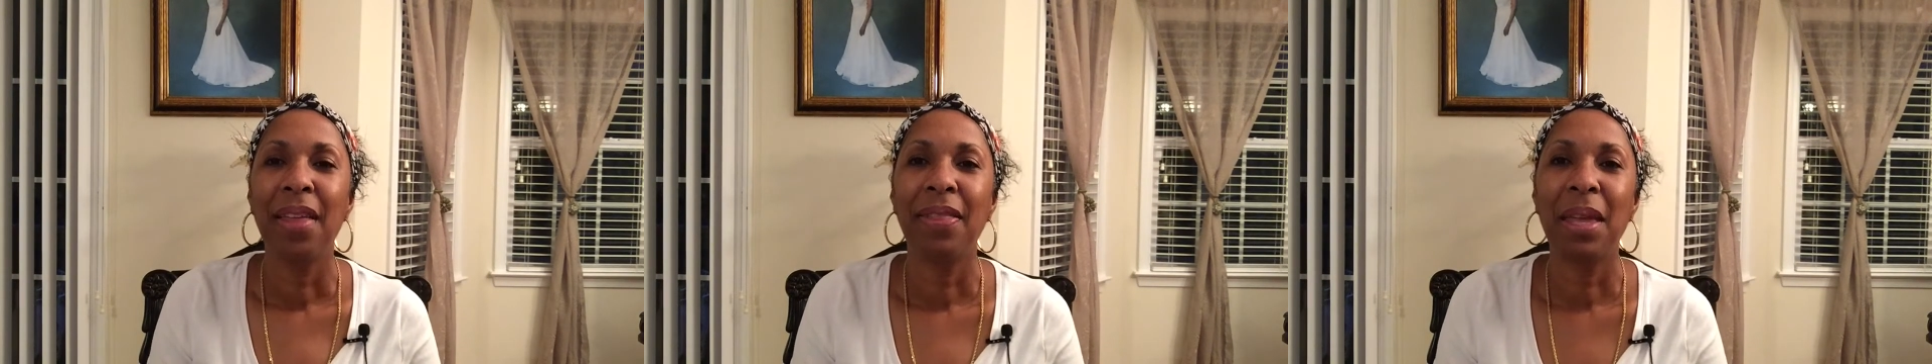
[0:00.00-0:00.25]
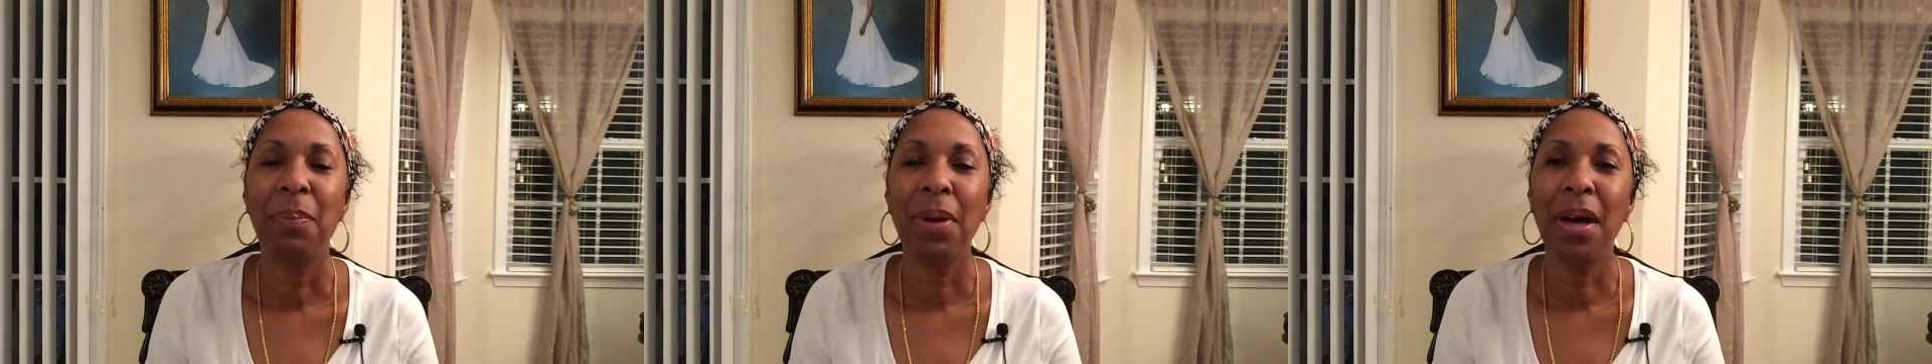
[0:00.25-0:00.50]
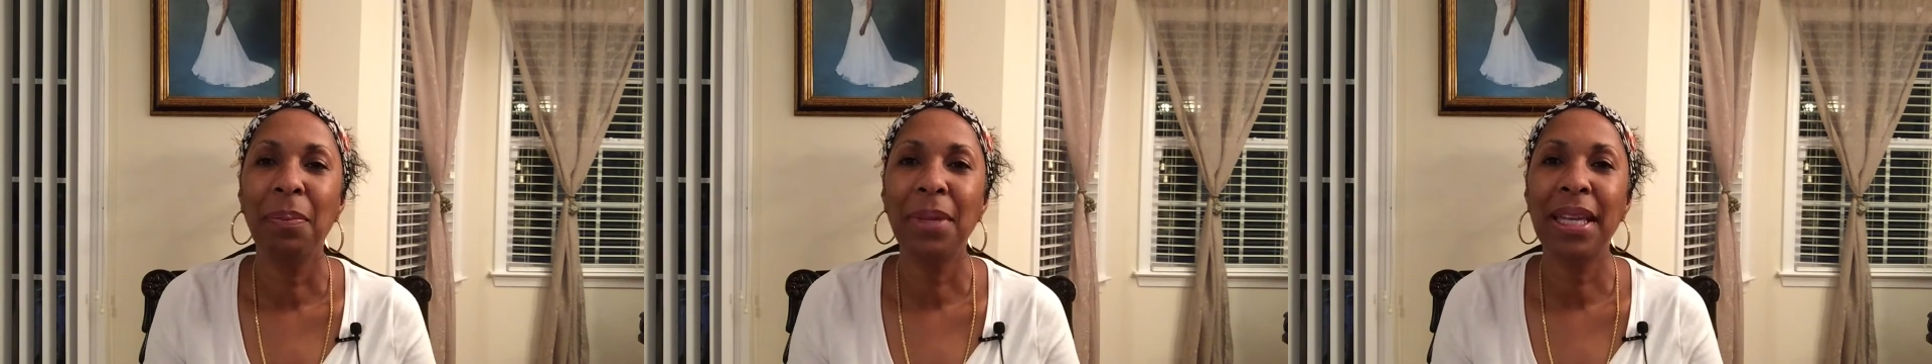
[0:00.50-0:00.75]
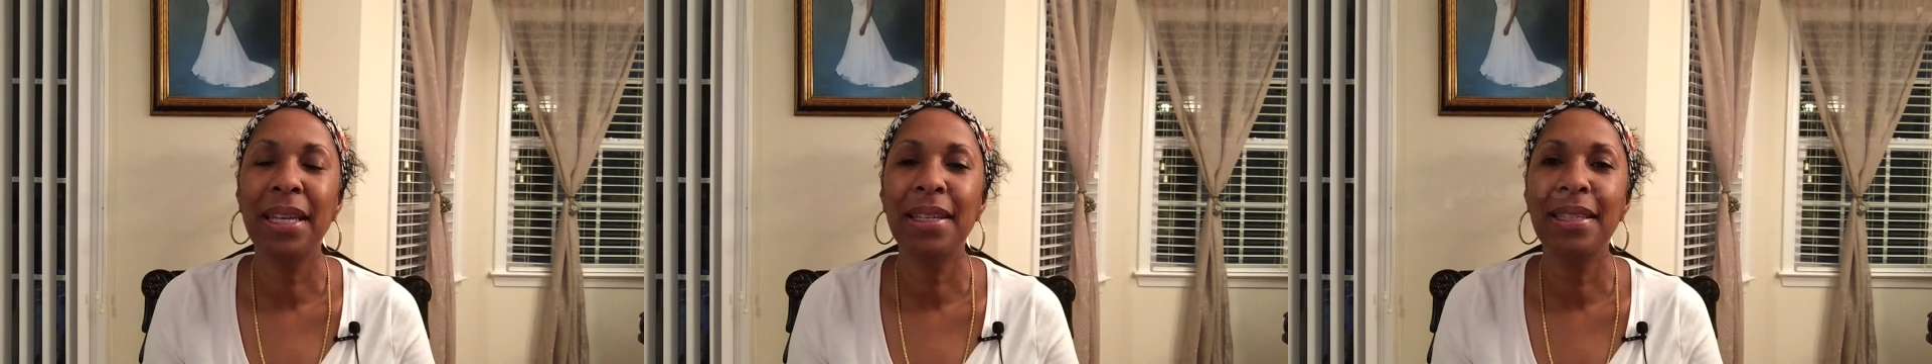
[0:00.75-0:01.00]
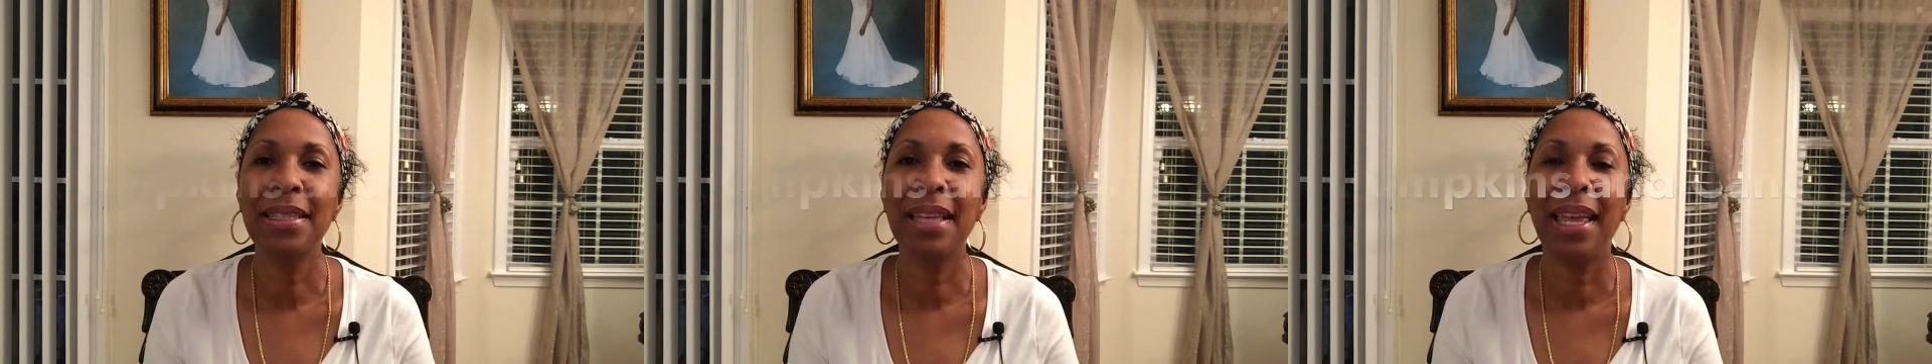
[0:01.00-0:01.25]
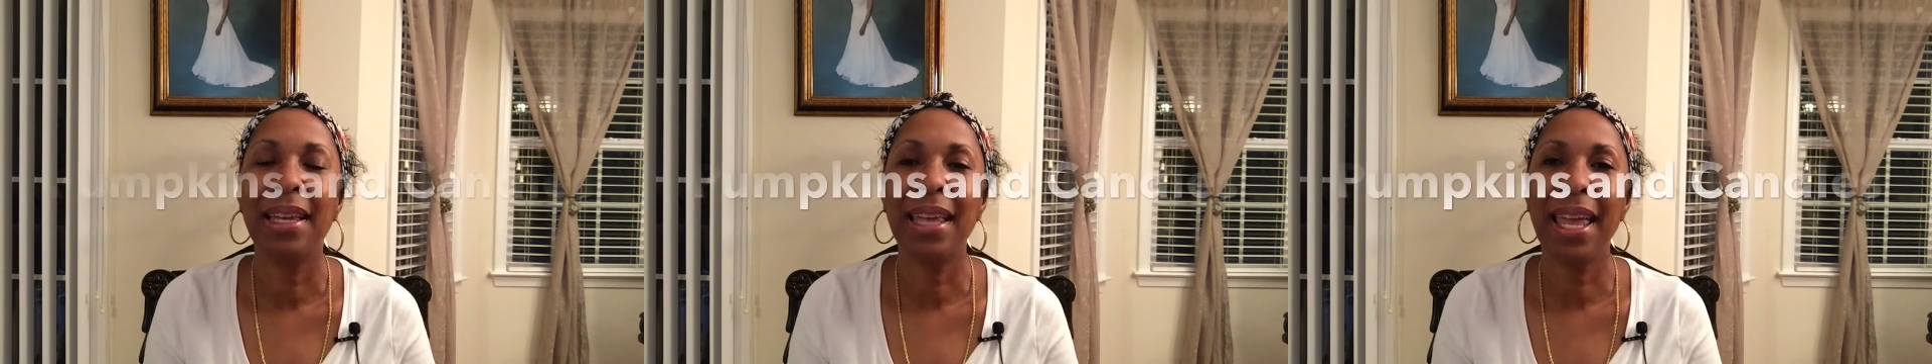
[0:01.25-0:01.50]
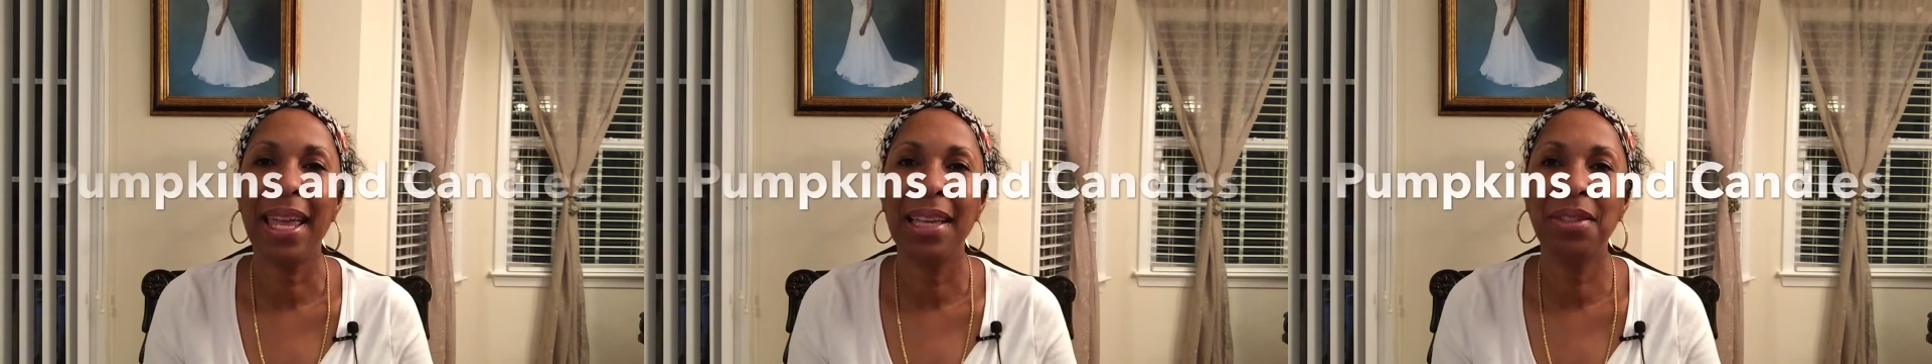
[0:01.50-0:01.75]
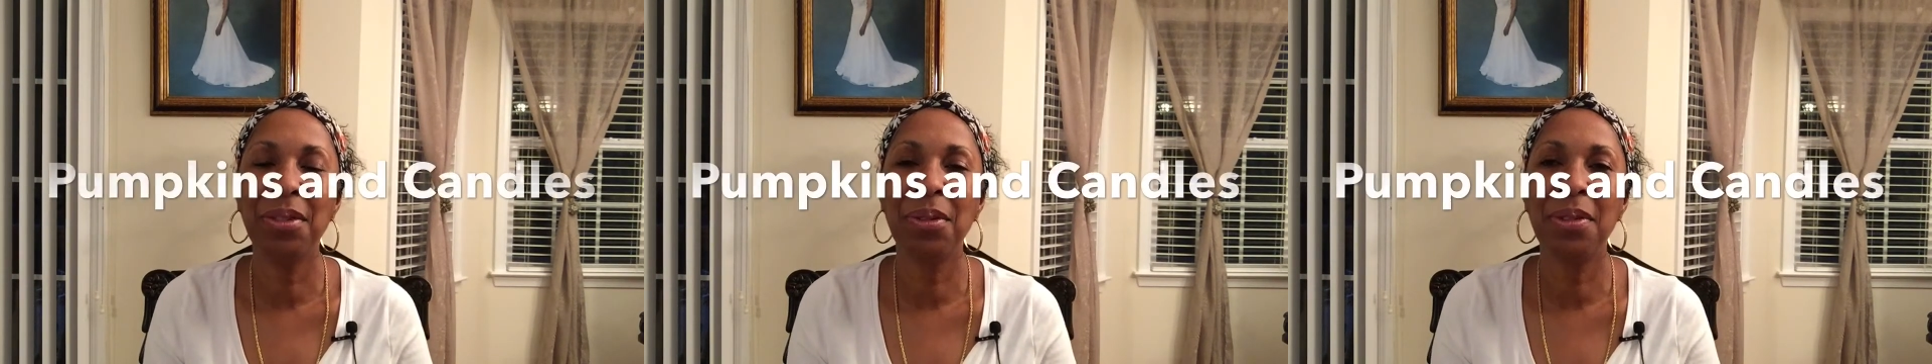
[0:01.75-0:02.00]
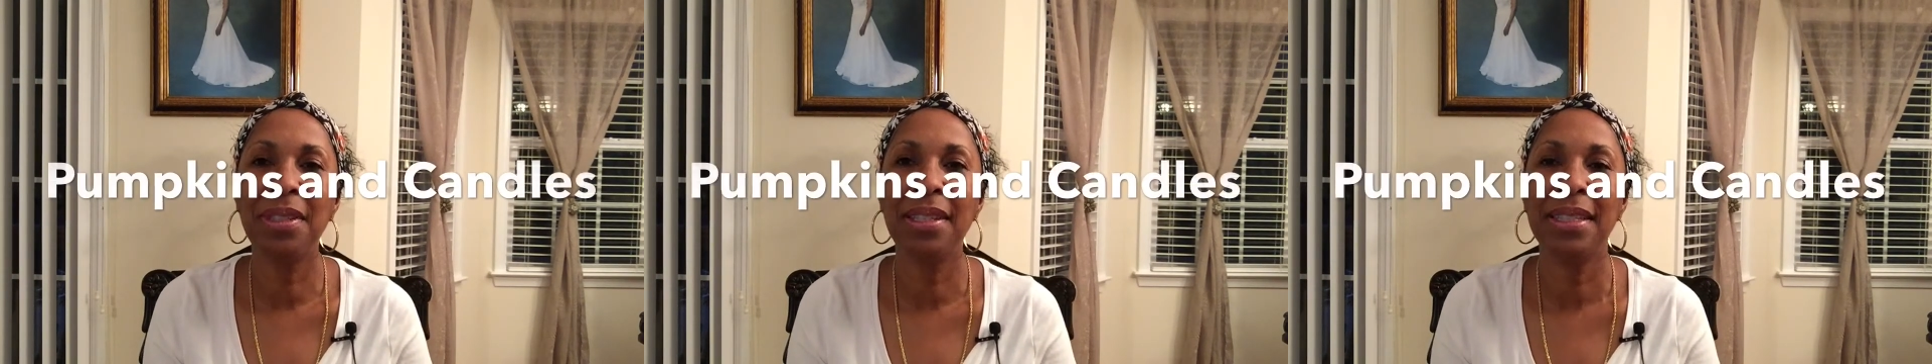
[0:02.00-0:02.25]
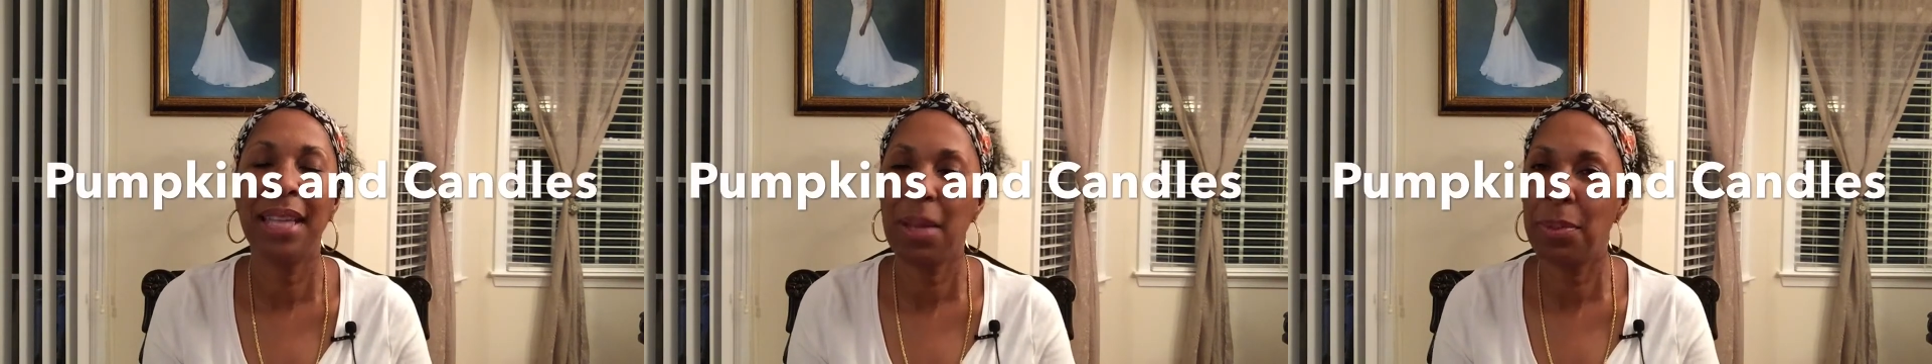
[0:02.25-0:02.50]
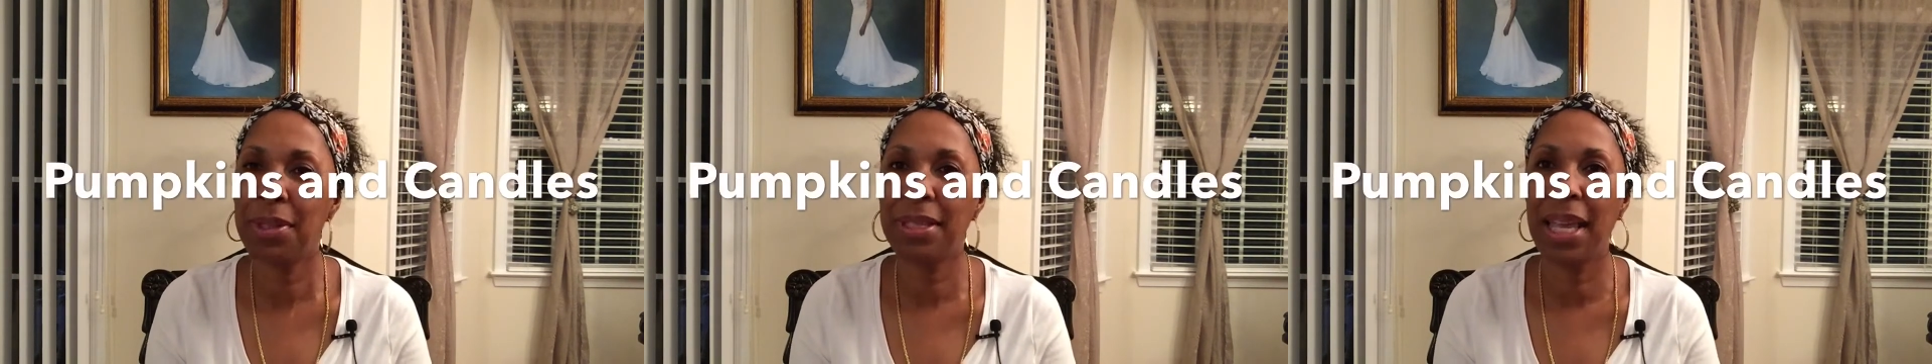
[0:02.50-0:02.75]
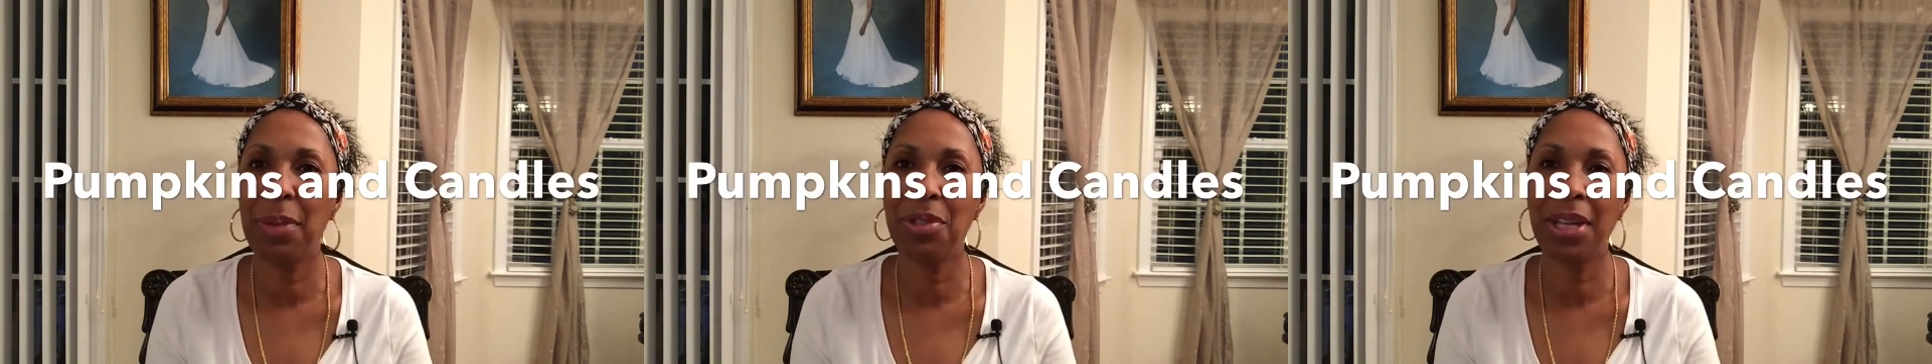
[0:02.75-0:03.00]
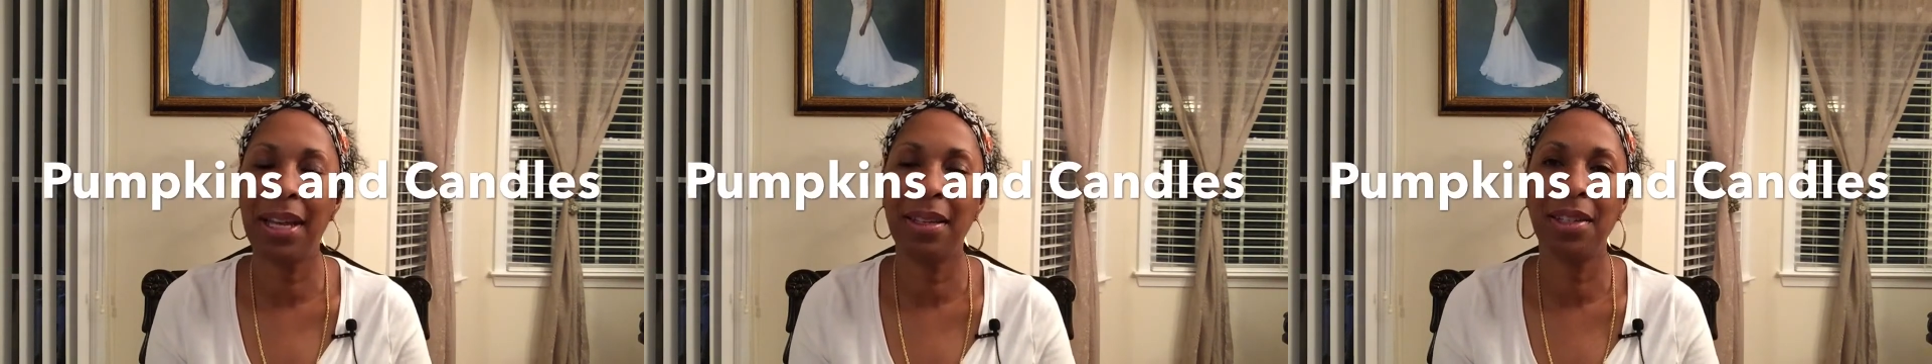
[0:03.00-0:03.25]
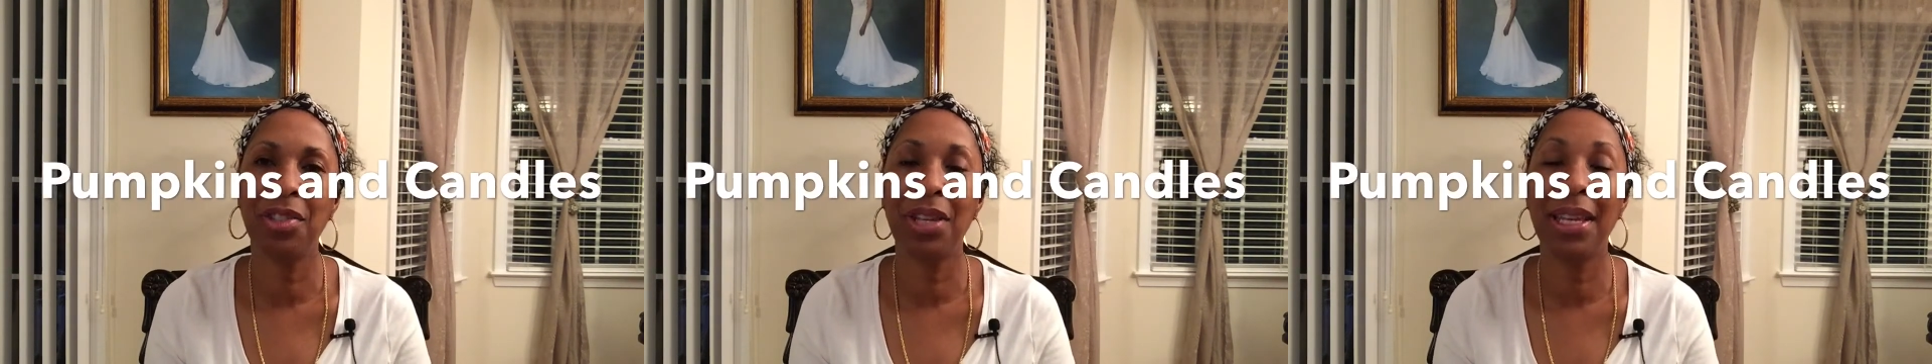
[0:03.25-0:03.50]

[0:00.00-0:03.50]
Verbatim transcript: the Pumpkins and Candles Tablescape Challenge,